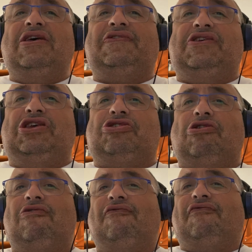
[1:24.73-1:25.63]
She
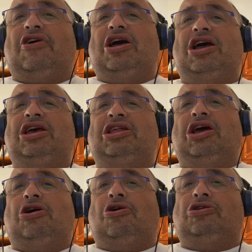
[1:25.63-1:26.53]
confined
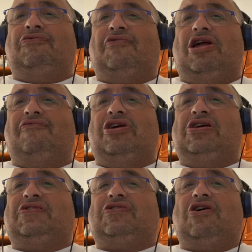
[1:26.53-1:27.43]
on
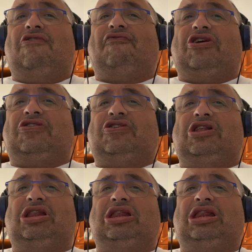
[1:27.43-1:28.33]
velvet sofas,
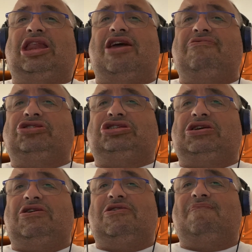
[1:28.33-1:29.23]
lavish
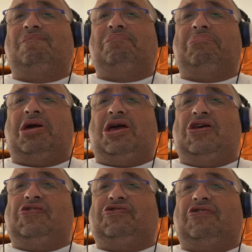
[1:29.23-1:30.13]

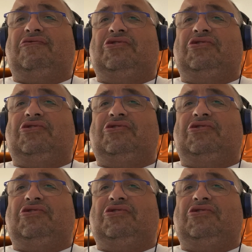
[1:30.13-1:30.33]
men, so